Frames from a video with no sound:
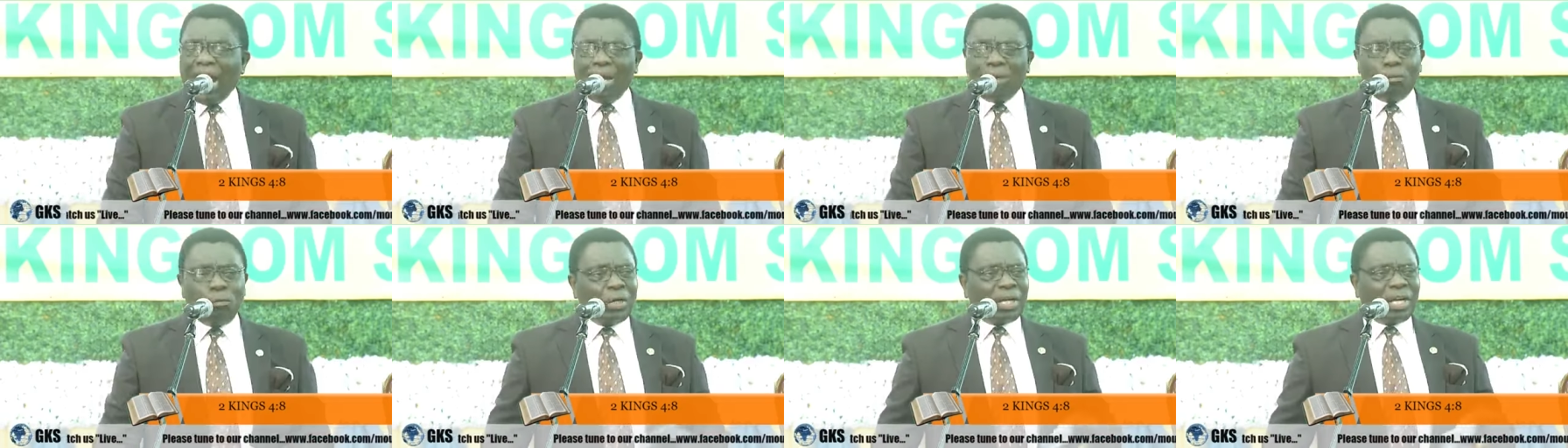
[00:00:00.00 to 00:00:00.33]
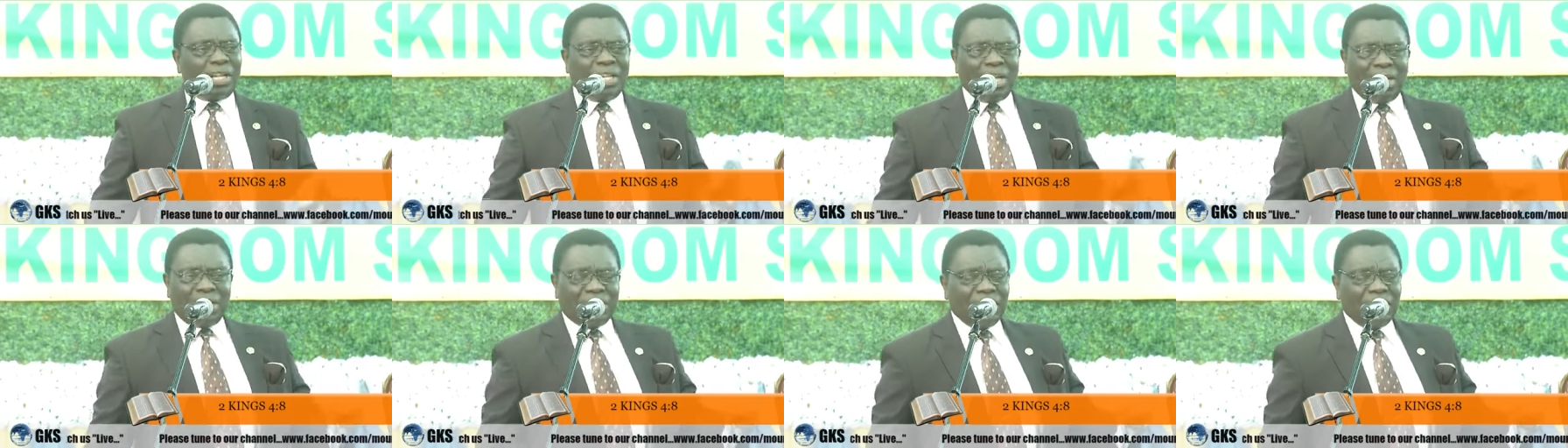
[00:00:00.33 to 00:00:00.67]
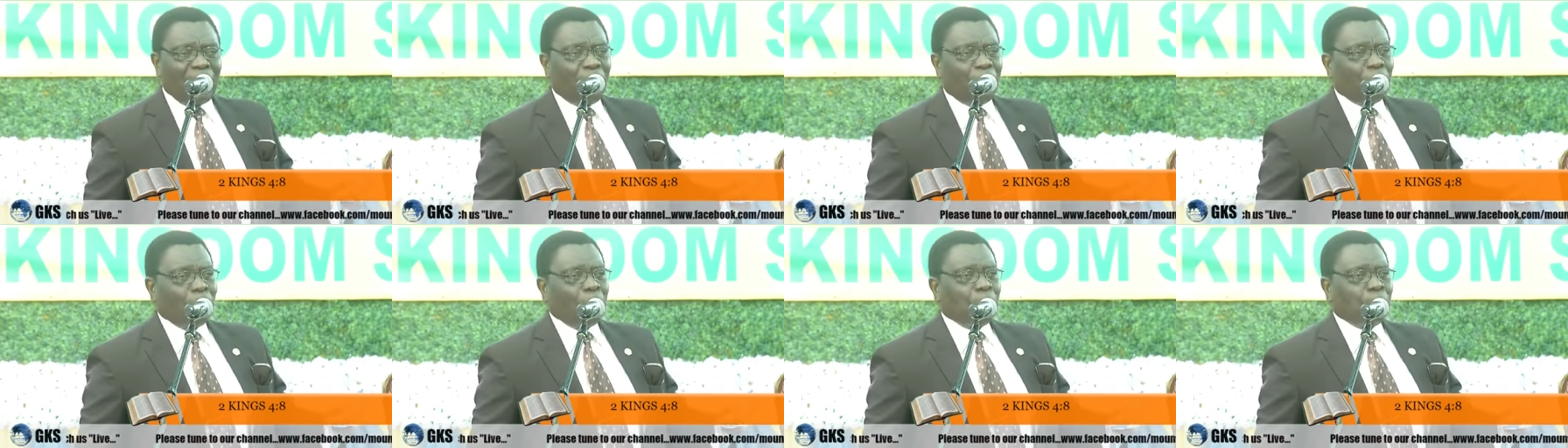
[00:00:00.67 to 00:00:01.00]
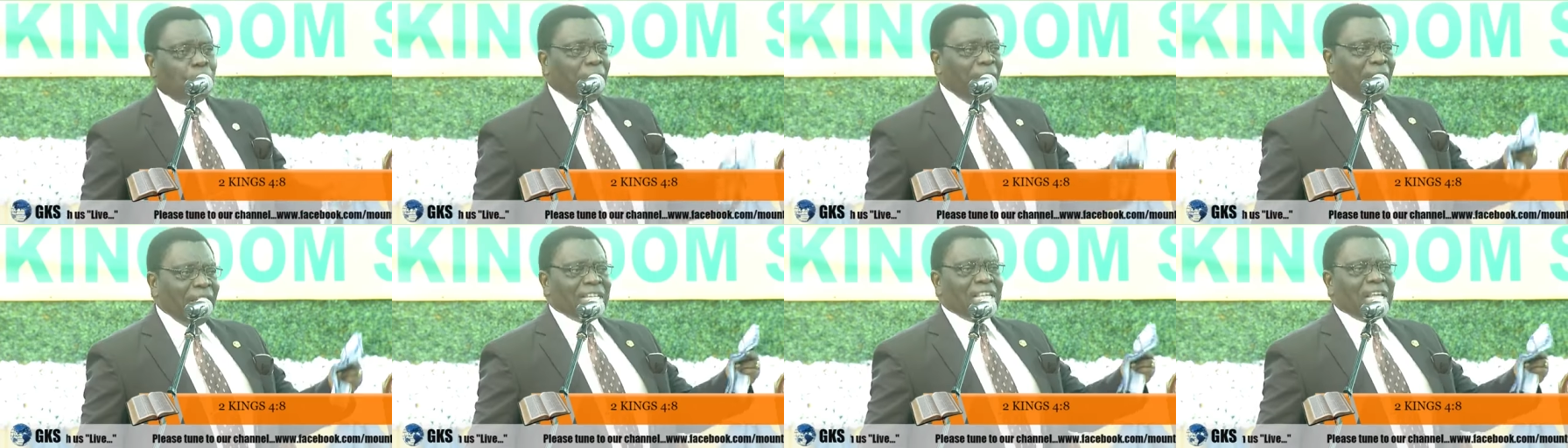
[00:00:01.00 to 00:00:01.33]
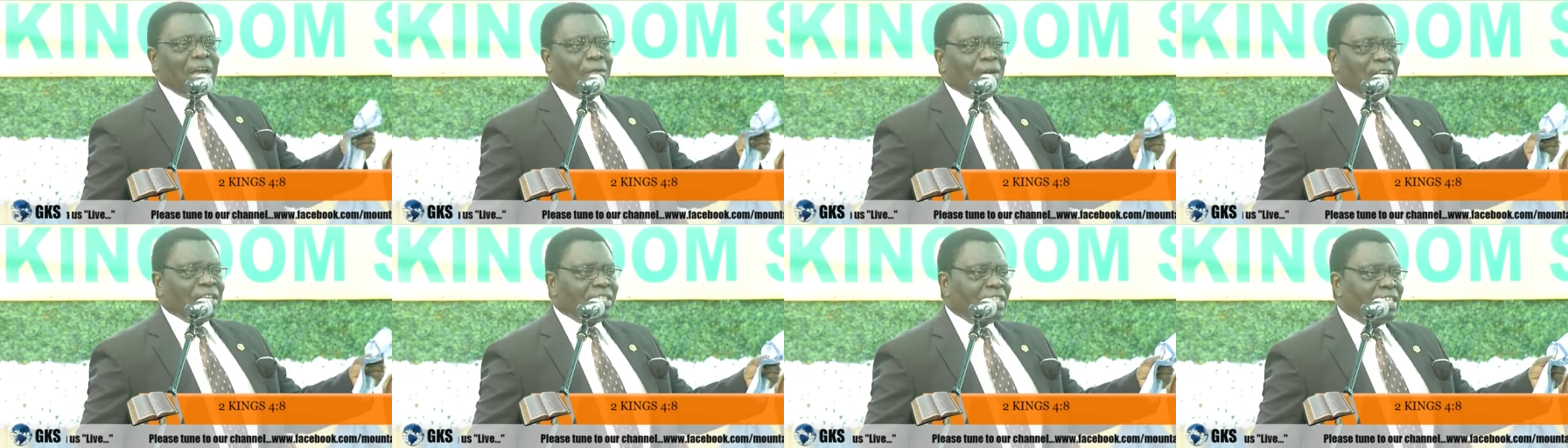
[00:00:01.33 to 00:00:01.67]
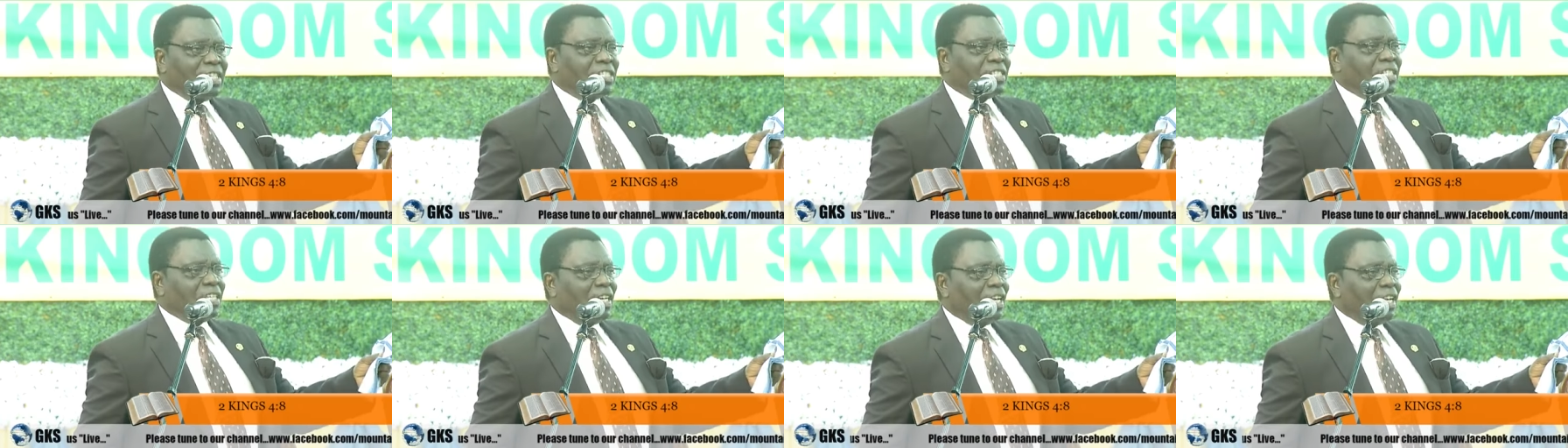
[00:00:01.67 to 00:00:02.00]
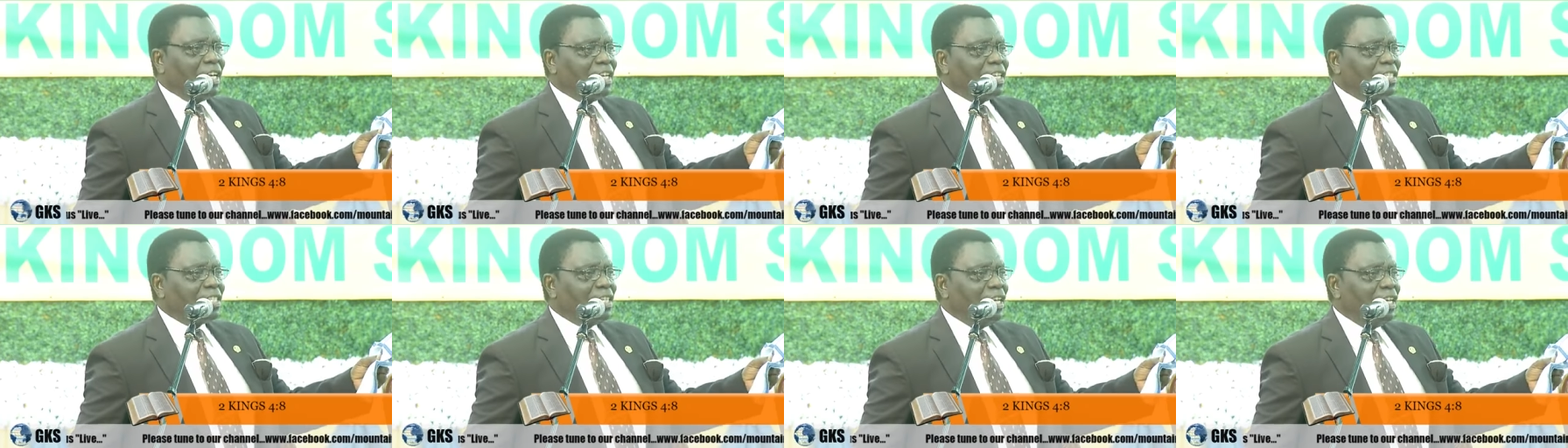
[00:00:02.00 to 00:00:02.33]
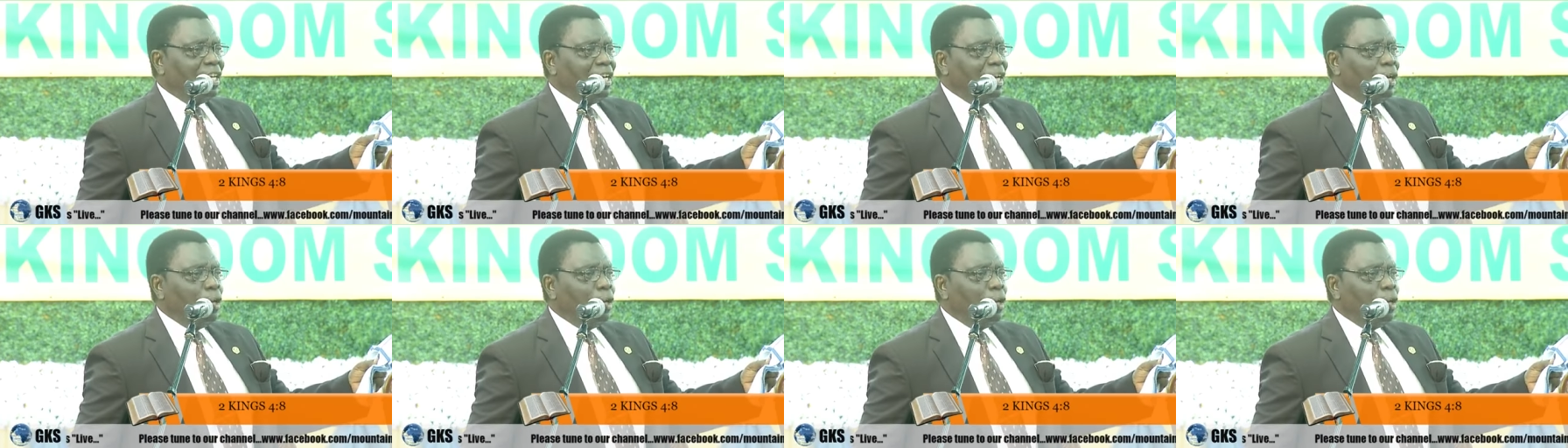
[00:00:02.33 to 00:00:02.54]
Ah, look at that now. Please, our sisters,